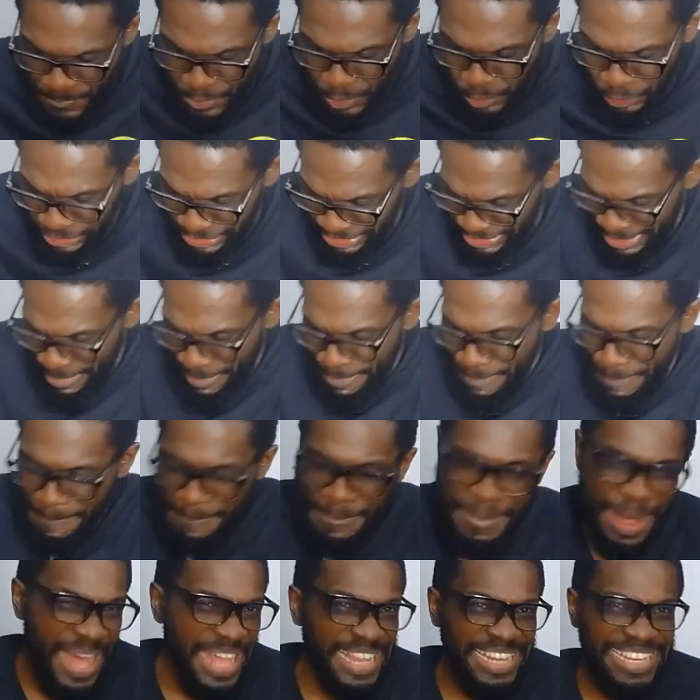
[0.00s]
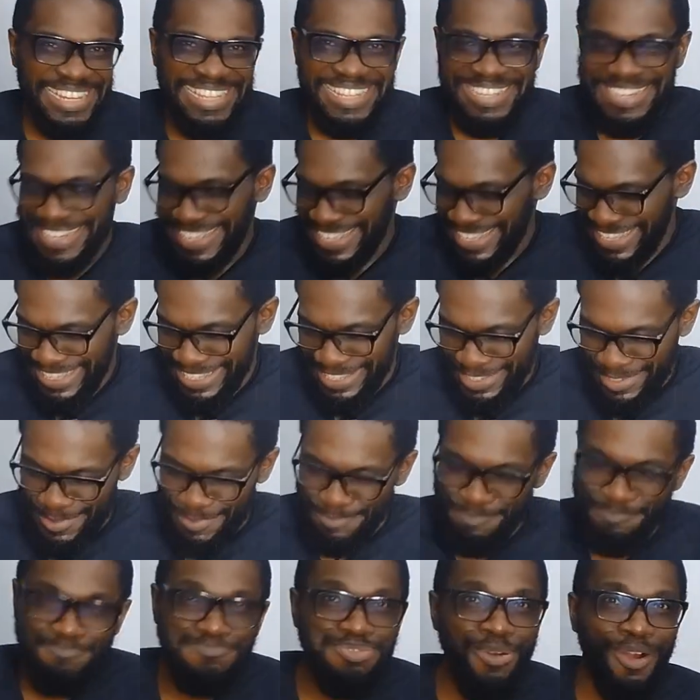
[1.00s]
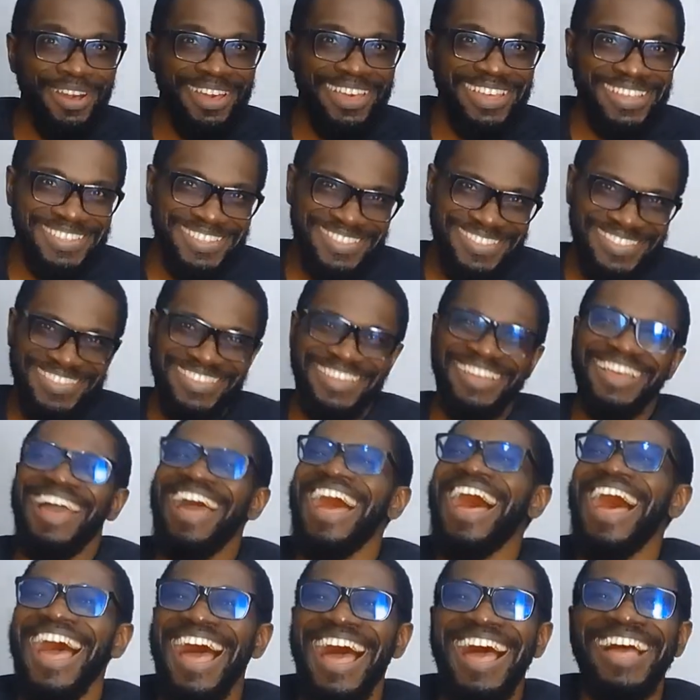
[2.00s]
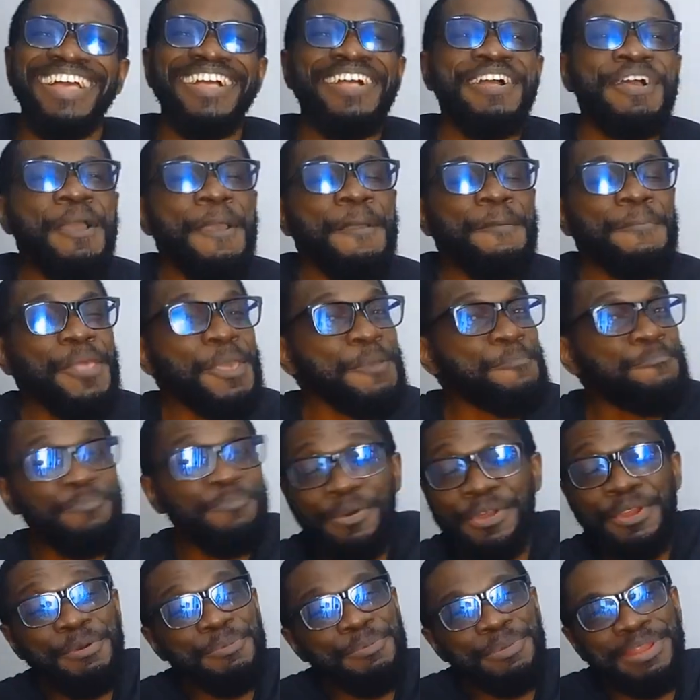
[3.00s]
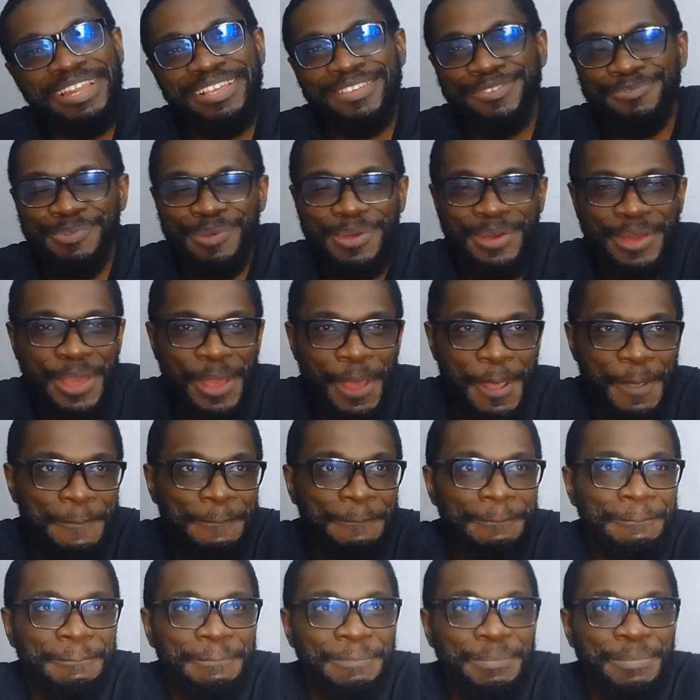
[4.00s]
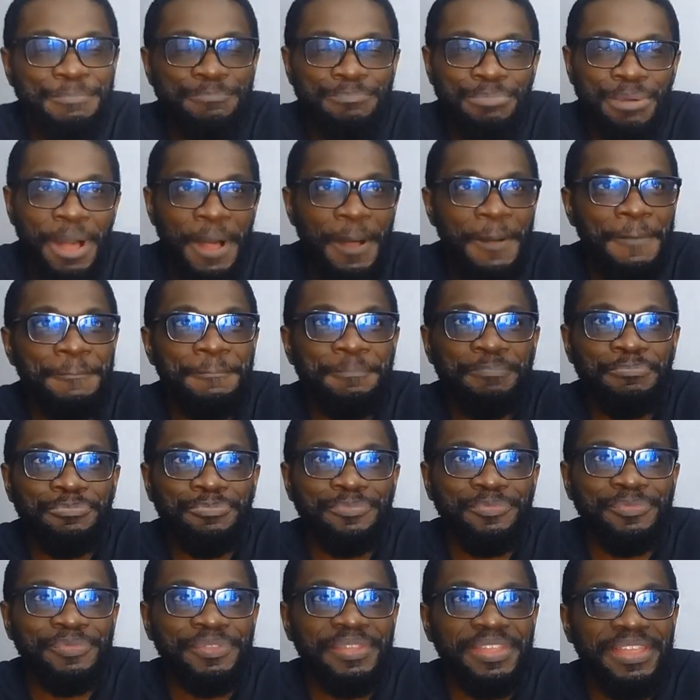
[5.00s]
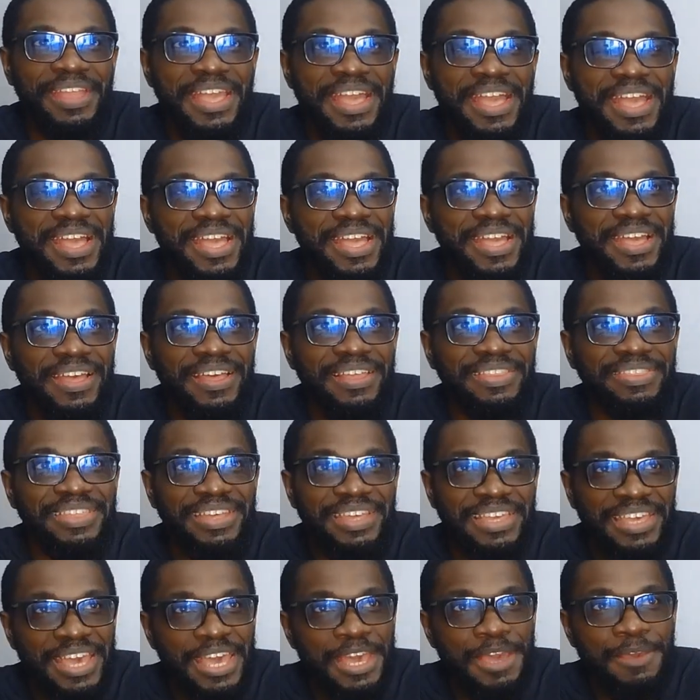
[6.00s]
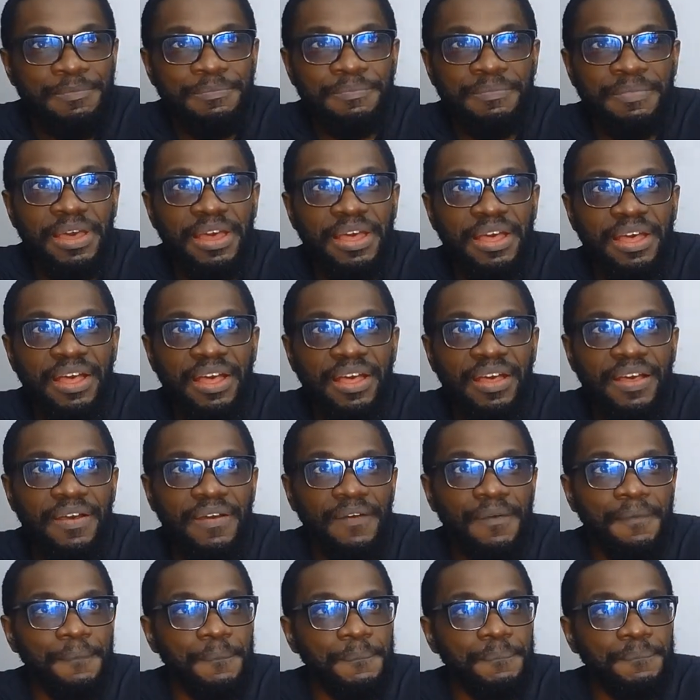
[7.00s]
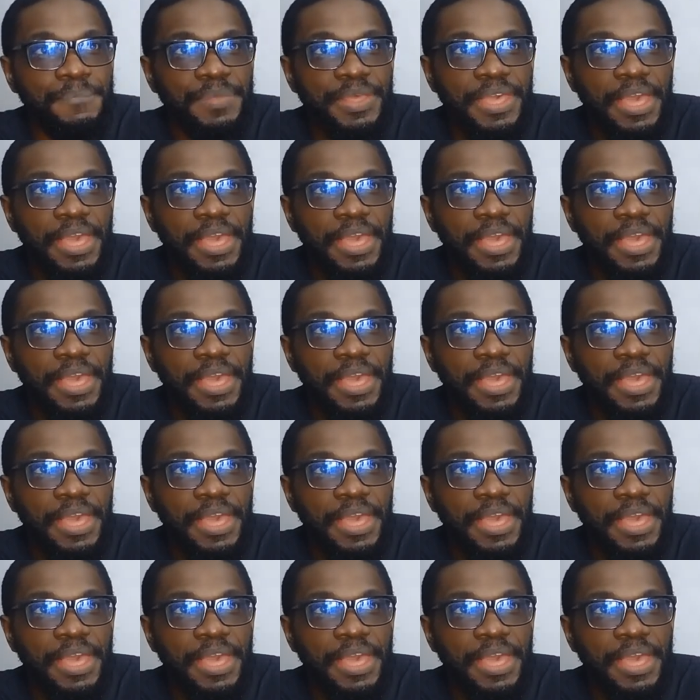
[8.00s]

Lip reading: put the man in his pocket. He put him in his pocket. But the game, the